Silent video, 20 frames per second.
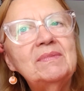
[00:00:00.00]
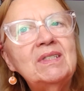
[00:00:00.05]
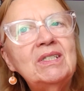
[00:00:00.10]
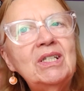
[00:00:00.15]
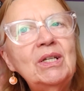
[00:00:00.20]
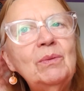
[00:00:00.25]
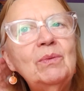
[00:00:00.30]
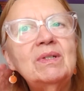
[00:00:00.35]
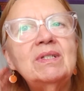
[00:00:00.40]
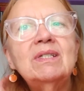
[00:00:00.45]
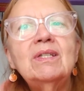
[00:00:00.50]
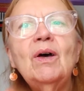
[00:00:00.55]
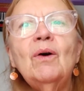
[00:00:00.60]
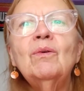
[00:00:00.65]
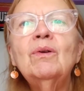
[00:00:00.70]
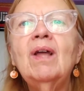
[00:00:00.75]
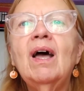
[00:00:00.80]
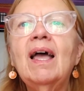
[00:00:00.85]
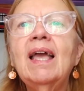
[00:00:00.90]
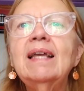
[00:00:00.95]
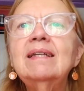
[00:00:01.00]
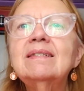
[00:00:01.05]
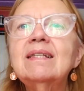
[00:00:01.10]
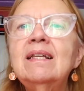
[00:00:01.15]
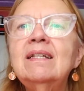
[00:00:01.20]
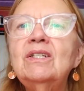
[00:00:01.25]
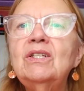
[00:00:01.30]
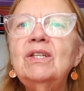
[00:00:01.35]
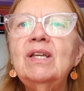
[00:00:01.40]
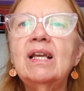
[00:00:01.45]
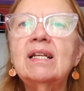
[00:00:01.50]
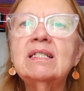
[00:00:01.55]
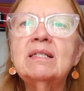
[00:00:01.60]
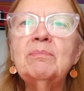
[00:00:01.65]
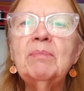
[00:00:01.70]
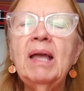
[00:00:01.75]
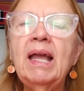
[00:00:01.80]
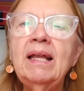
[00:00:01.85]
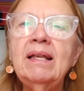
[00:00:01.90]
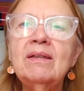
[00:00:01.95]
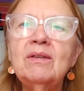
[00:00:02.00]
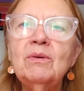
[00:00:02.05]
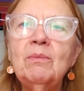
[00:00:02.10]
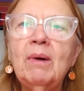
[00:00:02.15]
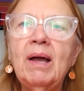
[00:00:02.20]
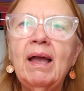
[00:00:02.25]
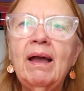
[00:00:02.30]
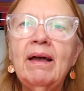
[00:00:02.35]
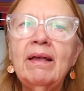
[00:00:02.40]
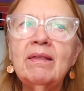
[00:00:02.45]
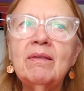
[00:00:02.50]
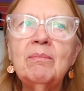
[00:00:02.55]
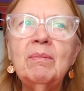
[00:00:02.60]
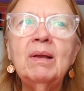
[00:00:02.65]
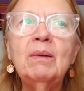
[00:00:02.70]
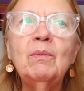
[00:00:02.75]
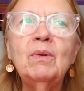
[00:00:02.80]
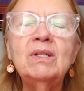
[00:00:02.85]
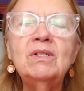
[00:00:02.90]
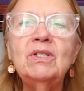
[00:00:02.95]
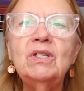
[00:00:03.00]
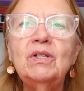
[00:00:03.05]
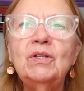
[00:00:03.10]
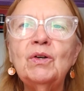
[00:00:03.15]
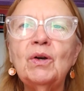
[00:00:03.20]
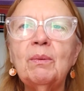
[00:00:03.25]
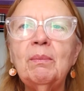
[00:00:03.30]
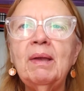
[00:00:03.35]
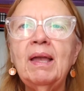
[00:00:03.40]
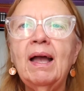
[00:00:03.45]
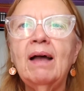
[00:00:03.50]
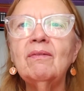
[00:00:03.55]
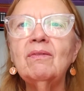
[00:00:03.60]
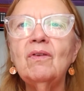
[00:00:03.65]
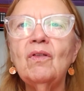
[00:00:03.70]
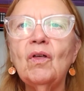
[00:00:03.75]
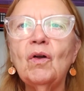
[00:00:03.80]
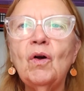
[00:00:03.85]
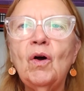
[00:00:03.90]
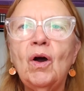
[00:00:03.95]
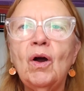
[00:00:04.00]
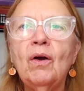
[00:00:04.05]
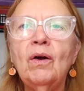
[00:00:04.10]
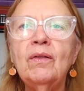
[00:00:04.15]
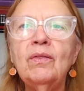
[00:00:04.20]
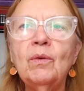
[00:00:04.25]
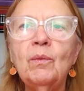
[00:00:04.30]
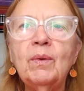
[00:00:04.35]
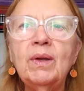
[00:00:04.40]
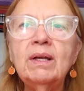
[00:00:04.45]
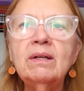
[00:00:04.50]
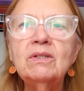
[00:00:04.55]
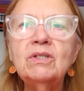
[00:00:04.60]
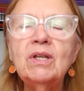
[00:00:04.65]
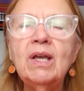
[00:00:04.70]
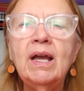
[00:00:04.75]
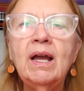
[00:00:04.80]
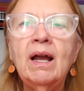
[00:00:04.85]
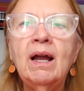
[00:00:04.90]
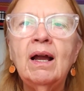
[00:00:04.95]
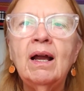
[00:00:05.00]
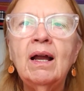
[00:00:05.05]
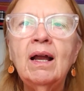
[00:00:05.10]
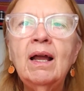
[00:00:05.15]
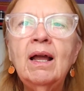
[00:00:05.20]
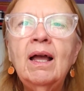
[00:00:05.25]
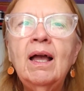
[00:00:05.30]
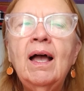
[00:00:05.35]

she was so nice, and she explained to my husband when she took me out to the car on the wheelchair.